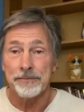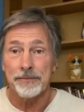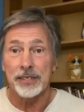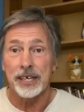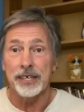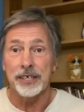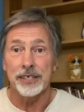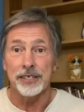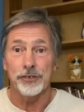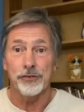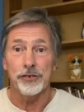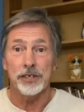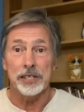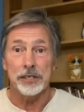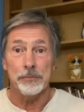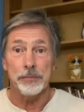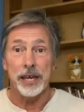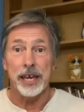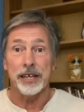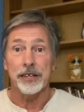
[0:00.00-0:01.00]
uh, ingredient
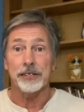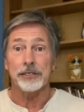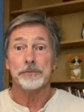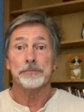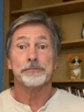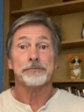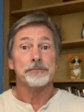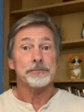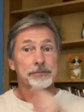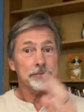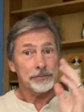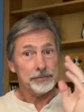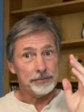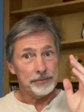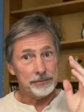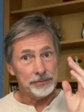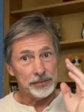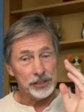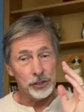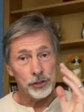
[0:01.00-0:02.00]
panel
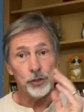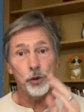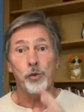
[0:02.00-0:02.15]
the